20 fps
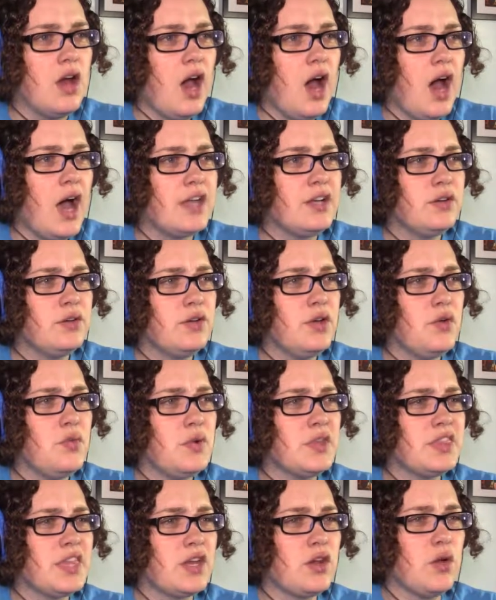I don't know
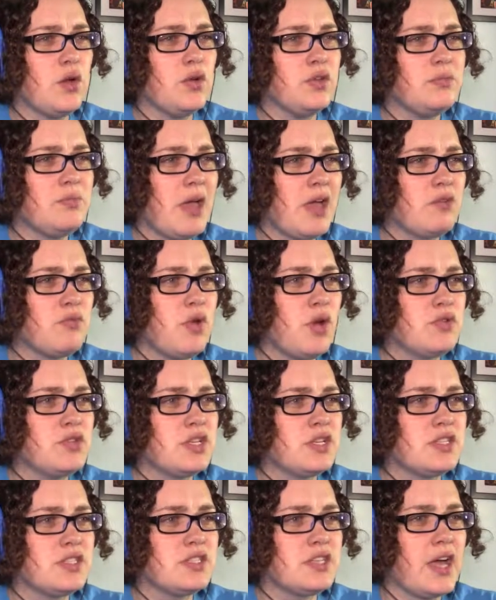what that old man wrote on
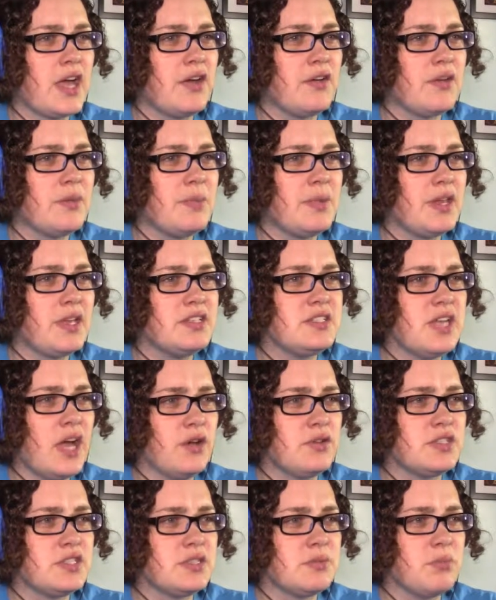his diary, but I
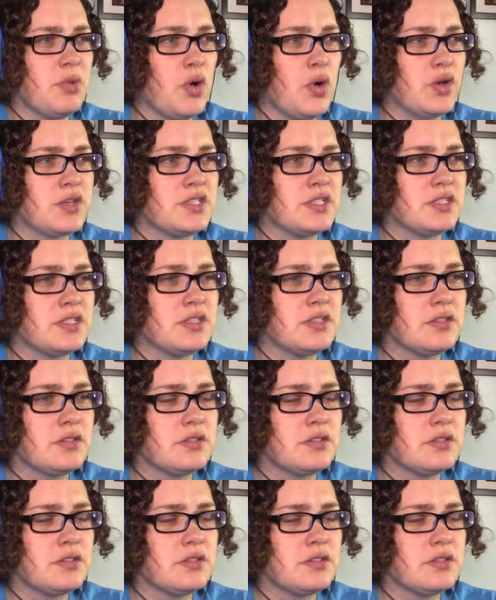doubt it's important.